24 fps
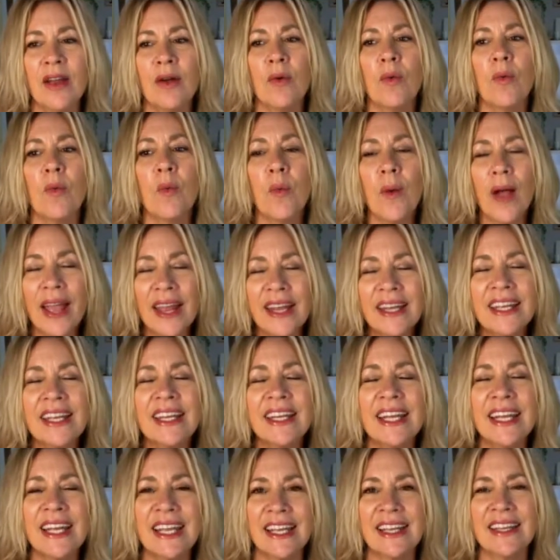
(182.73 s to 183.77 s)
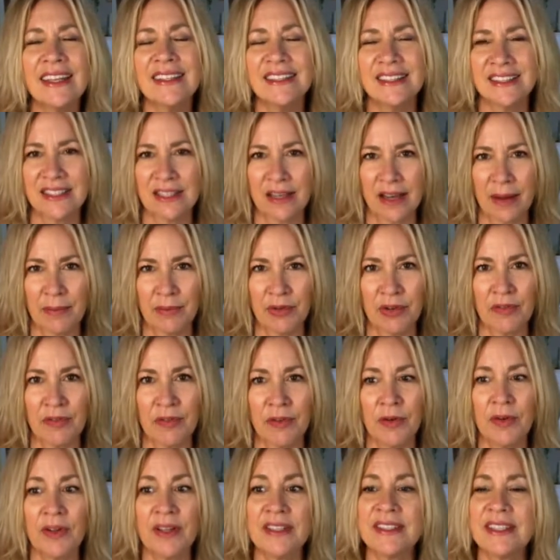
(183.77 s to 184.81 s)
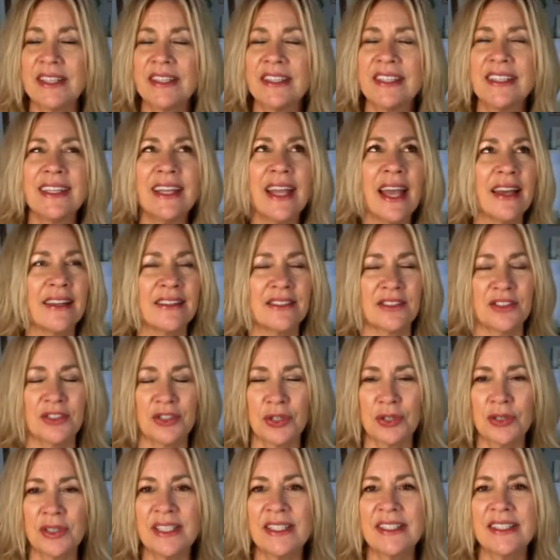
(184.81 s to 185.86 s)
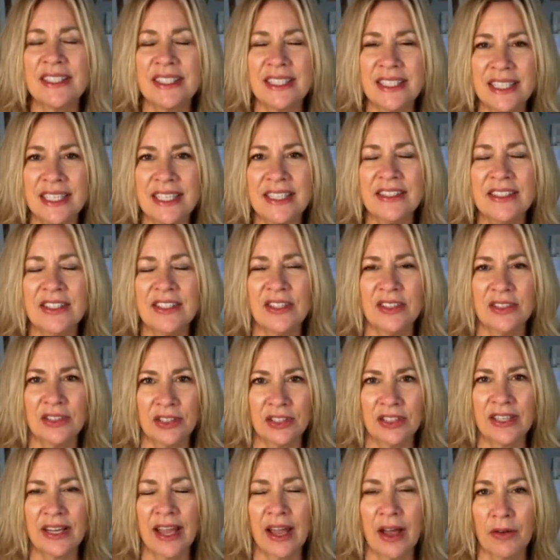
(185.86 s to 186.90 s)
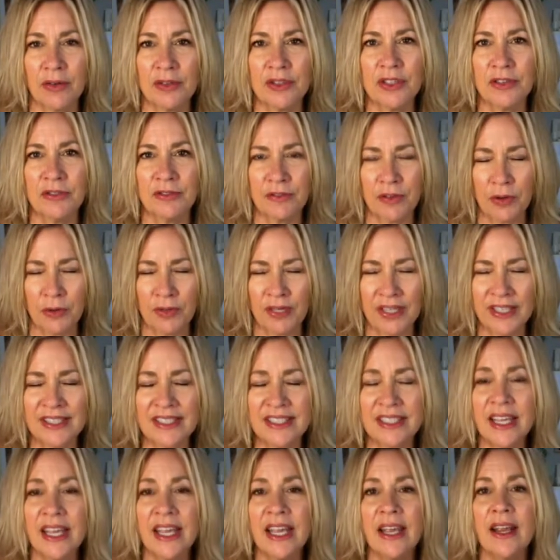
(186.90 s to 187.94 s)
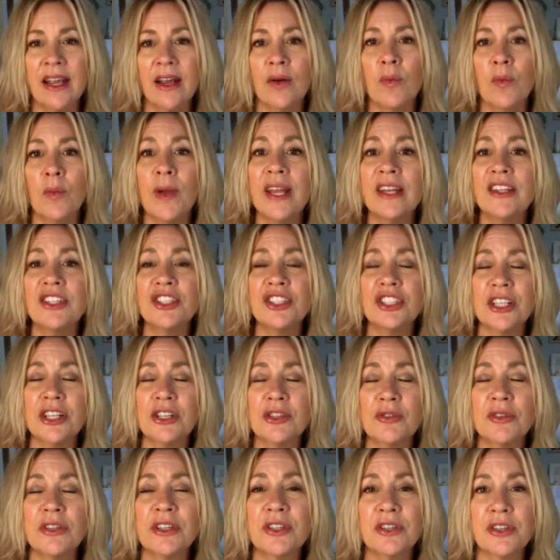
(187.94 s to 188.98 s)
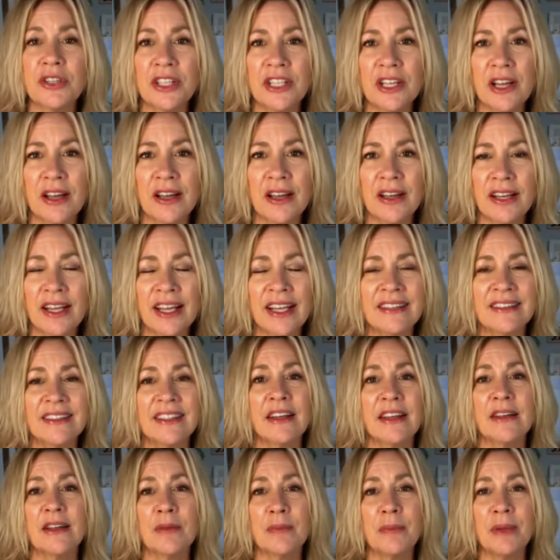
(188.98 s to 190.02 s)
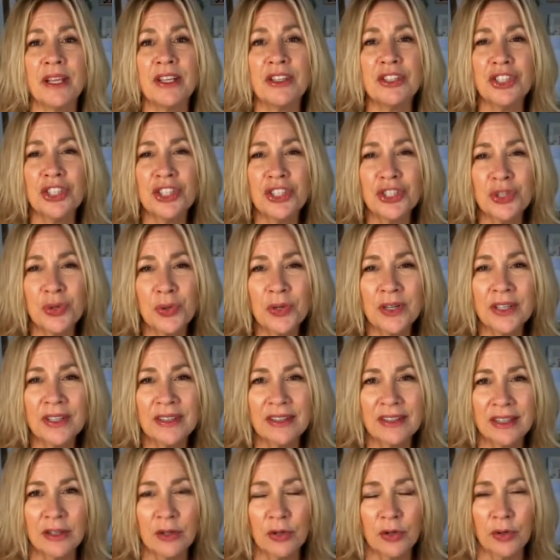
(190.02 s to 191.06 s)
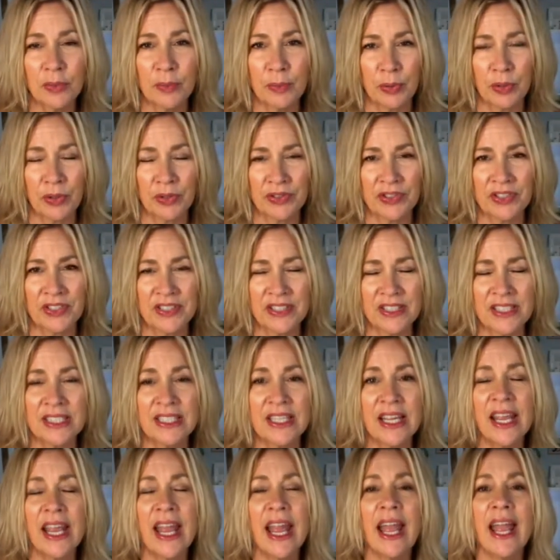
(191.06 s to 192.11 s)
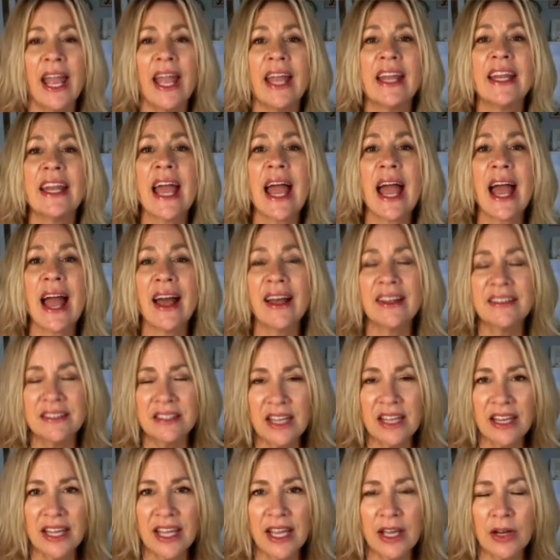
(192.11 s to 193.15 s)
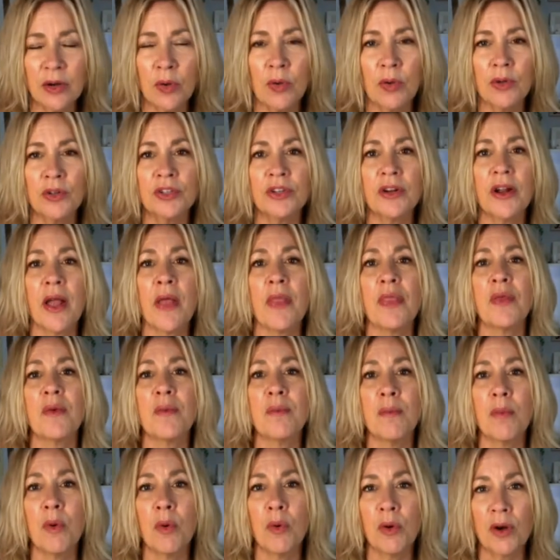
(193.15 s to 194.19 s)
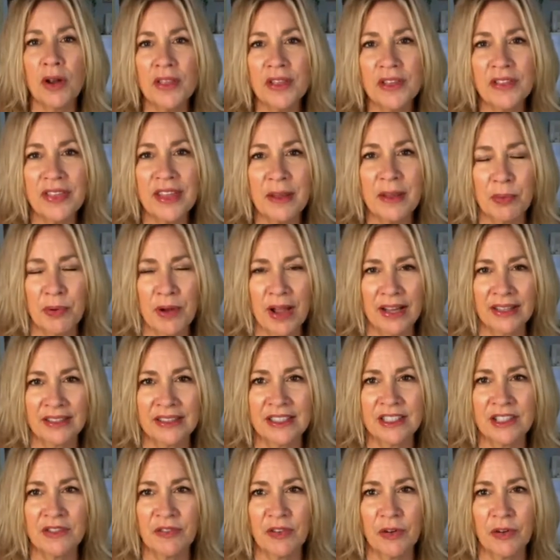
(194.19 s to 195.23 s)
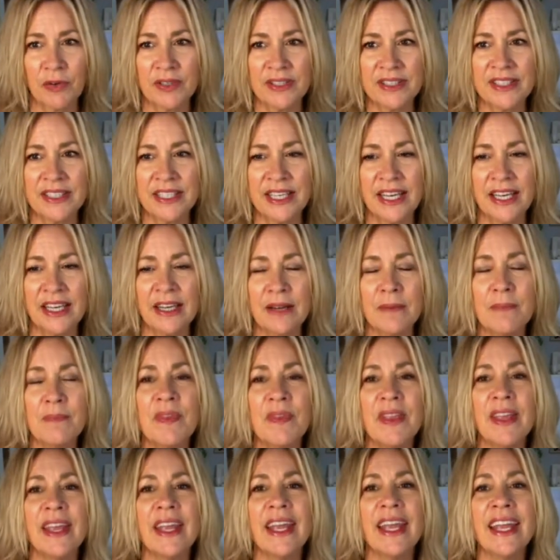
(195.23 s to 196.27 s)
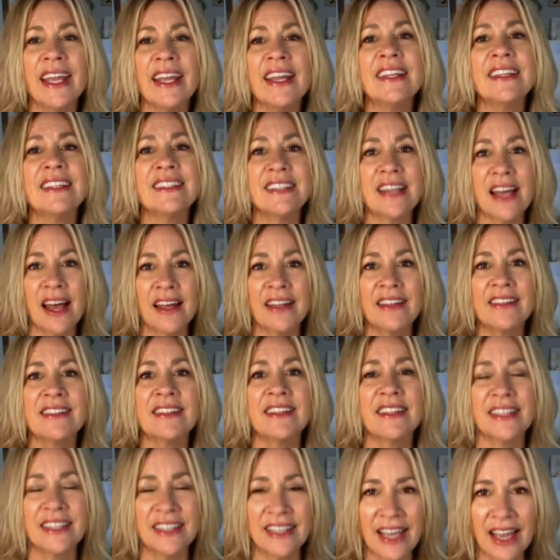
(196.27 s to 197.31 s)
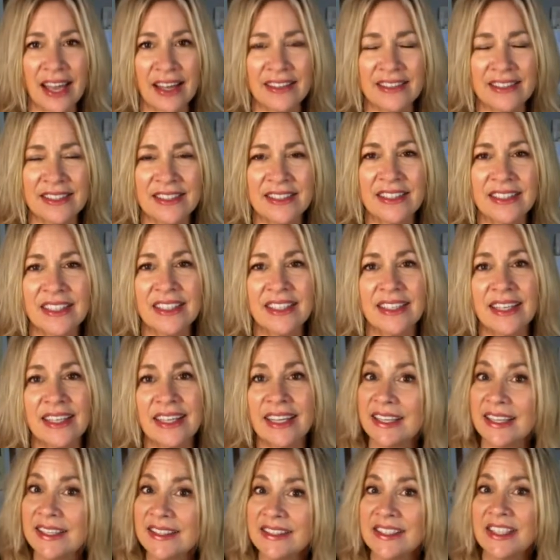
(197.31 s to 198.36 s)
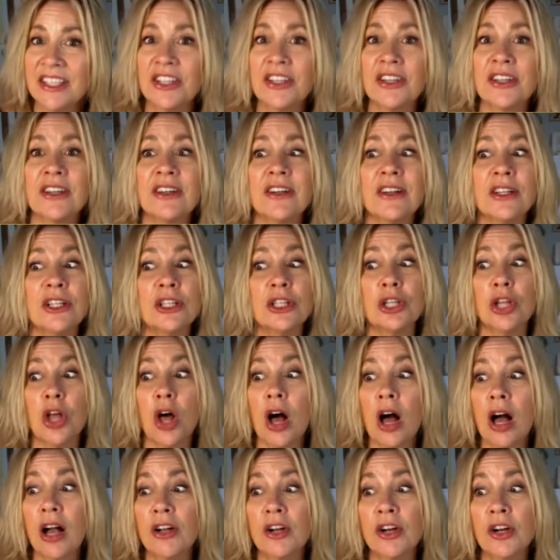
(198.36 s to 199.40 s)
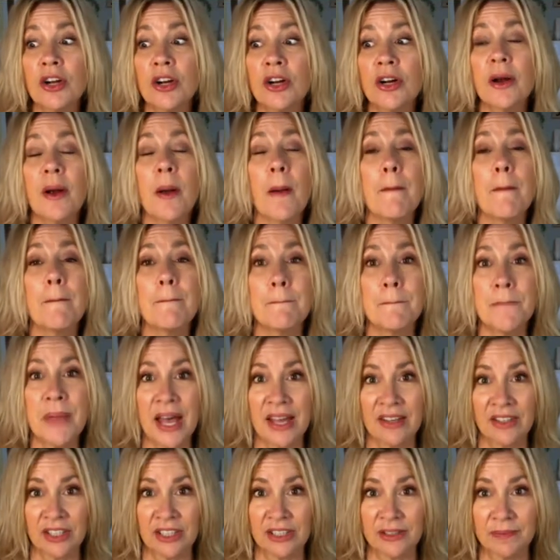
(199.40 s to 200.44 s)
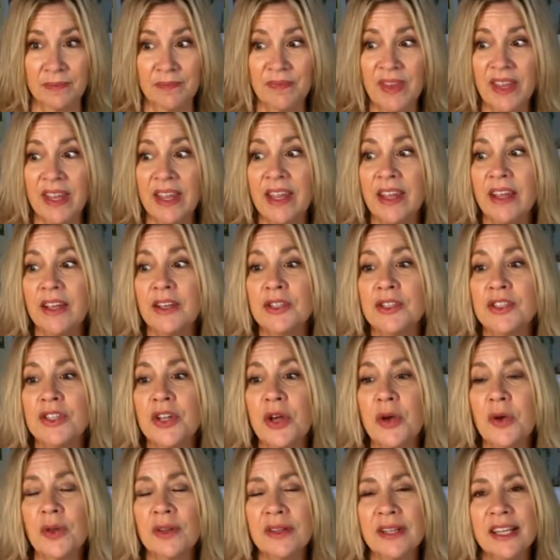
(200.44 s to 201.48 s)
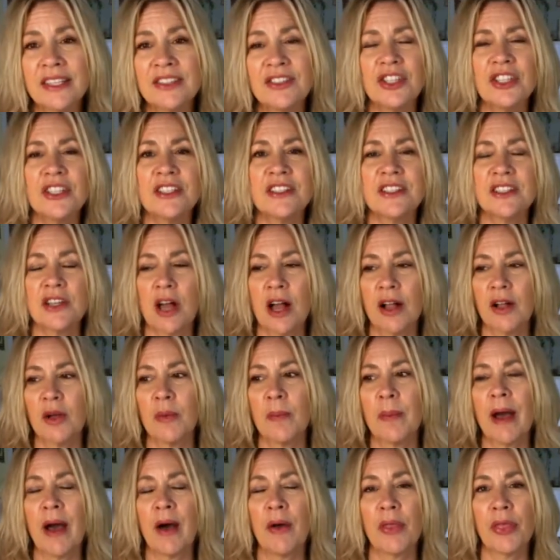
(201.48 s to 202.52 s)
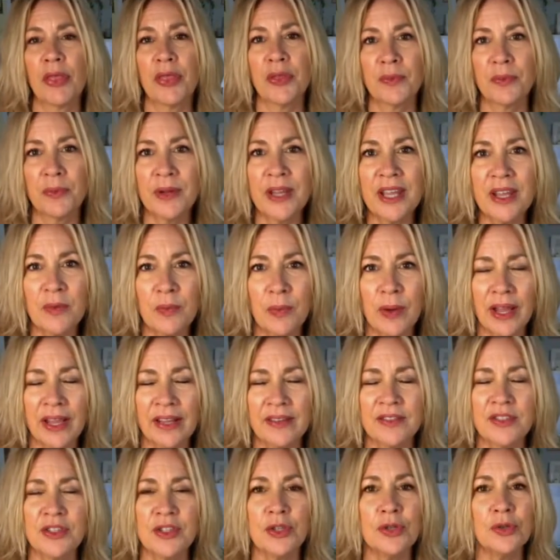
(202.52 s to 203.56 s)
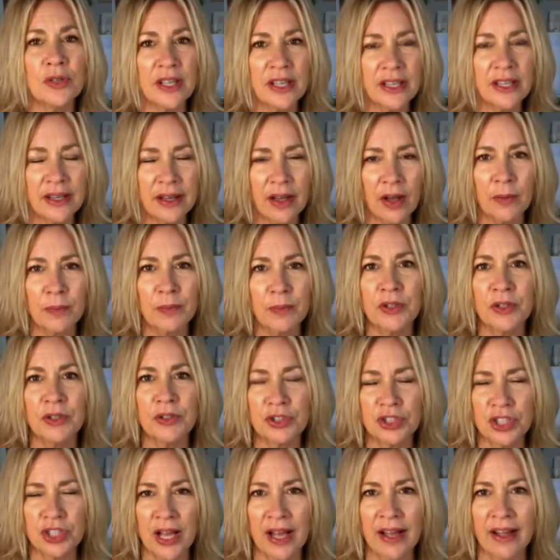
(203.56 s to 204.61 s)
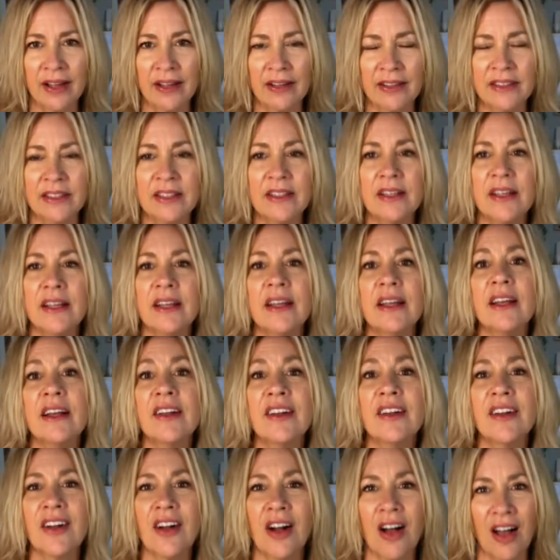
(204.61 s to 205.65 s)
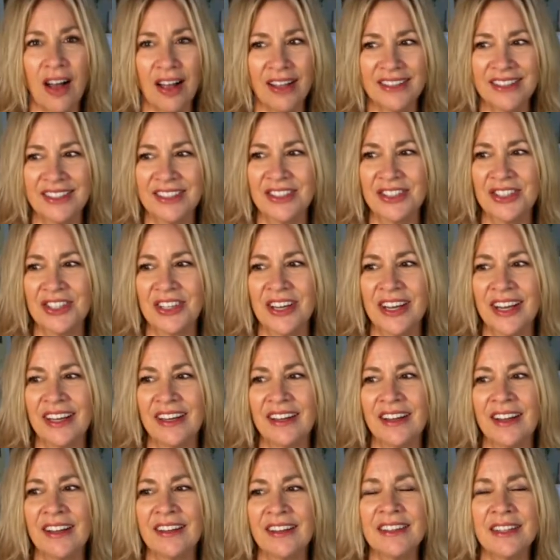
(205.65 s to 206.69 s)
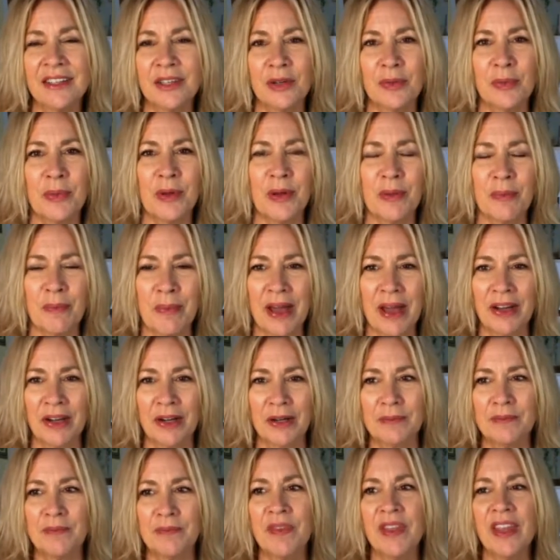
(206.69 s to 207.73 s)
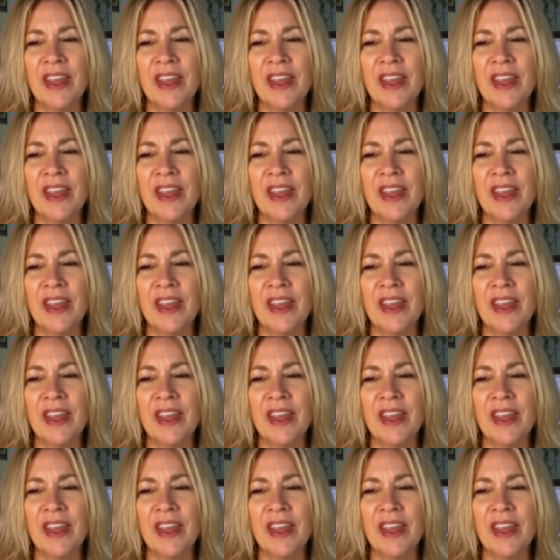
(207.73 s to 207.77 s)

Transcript: When it is time to focus, and yes, students need to learn how to focus. When children are young, it's going to be short little bursts. And as they get older and the more that they practice focusing, it does get easier, longer, better. So let's just talk about 3 ways you can help your child concentrate a little bit better.